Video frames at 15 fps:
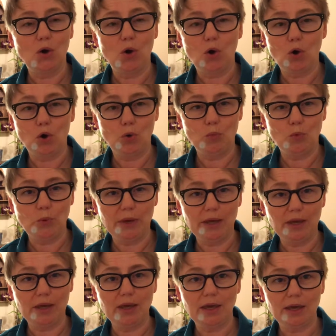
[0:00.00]
whom
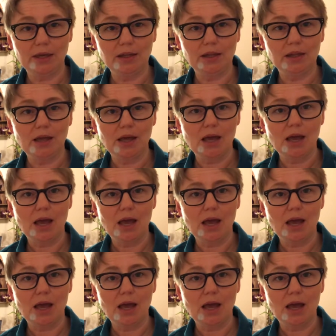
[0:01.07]
we kill